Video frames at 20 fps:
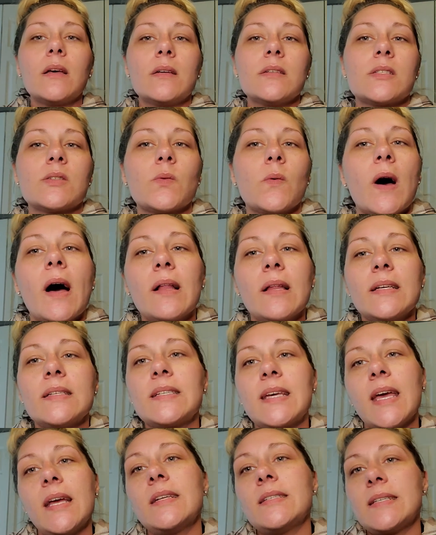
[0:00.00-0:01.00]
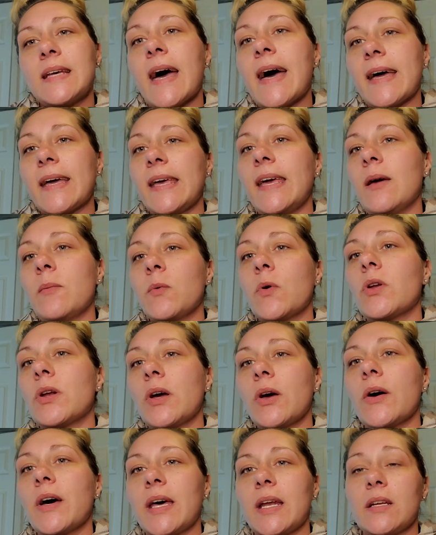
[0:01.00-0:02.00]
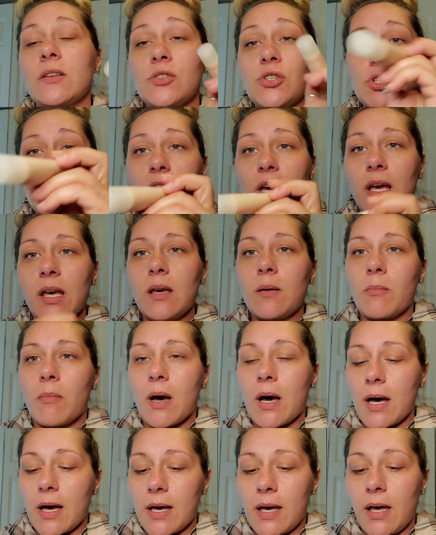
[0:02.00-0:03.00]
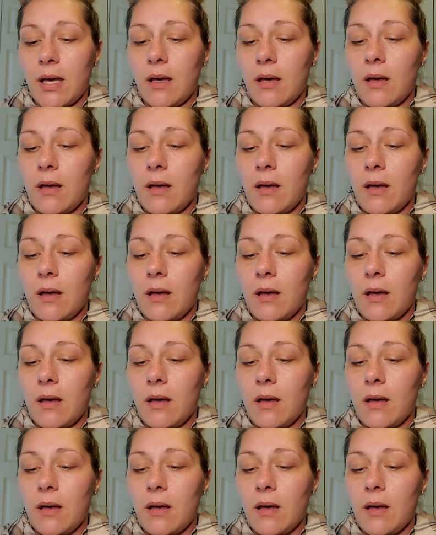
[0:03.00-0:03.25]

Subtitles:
So while it's getting tacky, I'm going to go ahead and shake my